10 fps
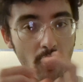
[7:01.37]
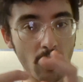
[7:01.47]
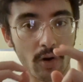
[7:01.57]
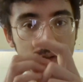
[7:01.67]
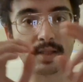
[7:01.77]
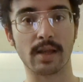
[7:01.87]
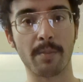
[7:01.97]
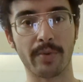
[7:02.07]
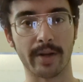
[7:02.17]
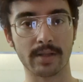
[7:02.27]
all
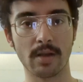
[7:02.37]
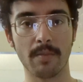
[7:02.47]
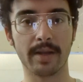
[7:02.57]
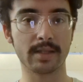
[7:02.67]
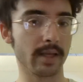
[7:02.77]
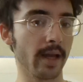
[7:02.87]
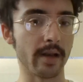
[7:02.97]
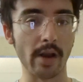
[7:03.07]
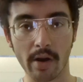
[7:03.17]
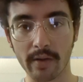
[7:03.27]
separate. Because,
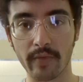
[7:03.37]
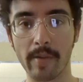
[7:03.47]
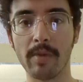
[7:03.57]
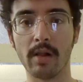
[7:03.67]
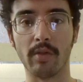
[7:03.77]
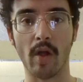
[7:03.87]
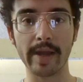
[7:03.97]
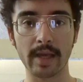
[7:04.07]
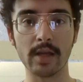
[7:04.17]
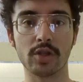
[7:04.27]
again, none of them
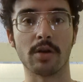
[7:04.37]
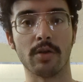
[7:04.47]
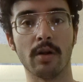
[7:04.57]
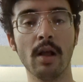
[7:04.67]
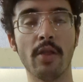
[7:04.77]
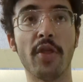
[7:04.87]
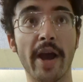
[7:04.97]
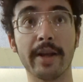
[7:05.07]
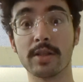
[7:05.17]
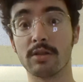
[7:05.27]
like each other.
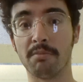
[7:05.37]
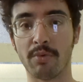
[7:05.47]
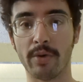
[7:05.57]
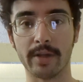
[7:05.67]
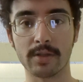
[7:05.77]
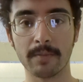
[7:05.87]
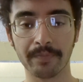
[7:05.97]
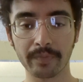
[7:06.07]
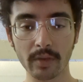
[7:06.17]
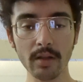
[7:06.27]
That is the point.
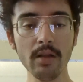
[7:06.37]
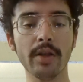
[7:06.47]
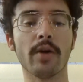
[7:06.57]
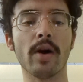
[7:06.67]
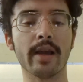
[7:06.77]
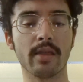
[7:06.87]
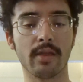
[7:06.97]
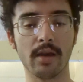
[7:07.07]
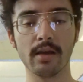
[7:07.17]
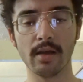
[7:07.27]
Now, I
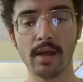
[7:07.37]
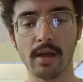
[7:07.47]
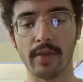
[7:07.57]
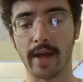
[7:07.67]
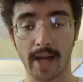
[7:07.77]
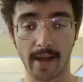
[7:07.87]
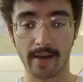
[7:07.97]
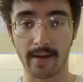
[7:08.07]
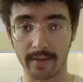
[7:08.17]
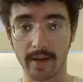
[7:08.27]
think that,
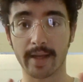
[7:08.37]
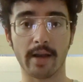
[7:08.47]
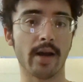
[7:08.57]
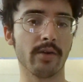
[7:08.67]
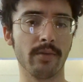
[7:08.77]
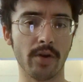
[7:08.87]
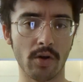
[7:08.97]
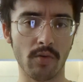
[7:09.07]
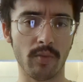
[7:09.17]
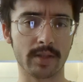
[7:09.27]
again, I don't
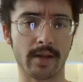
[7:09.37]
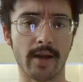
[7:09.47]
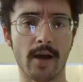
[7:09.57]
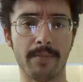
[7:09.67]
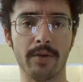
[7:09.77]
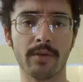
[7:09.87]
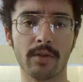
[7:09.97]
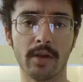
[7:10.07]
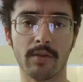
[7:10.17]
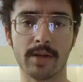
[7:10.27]
know what's going to happen
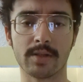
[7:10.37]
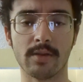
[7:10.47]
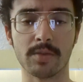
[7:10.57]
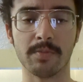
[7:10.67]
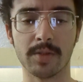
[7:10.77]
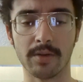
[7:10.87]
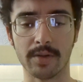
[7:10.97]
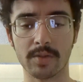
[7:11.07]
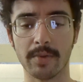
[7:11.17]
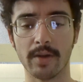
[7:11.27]
in the rest of this
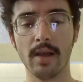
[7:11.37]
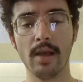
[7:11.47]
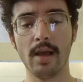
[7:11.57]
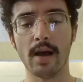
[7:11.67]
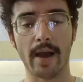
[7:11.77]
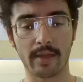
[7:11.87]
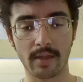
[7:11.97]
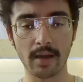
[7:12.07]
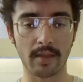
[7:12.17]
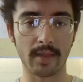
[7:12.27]
series. But I
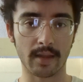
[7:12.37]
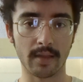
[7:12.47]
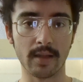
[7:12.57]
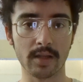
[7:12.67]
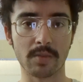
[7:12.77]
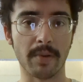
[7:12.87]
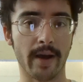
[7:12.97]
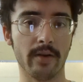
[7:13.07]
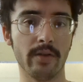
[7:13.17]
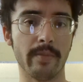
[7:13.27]
think that this
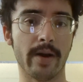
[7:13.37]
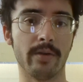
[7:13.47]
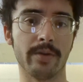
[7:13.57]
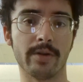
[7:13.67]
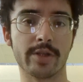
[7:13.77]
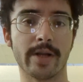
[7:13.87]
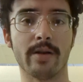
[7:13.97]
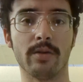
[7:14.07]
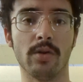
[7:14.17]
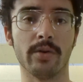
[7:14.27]
battle, the Battle near
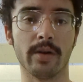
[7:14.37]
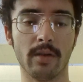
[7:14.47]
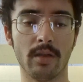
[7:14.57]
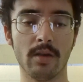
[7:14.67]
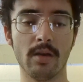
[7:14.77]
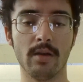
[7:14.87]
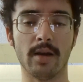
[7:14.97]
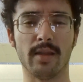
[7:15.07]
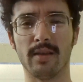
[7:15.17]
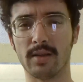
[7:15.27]
Shadar Logoth,
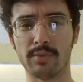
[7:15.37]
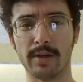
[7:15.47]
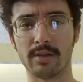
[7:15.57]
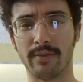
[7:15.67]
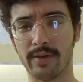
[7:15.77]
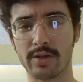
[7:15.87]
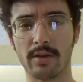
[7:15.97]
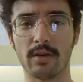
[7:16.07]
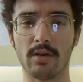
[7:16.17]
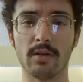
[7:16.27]
I think that's what it's
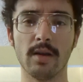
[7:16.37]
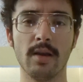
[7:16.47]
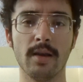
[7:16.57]
officially called,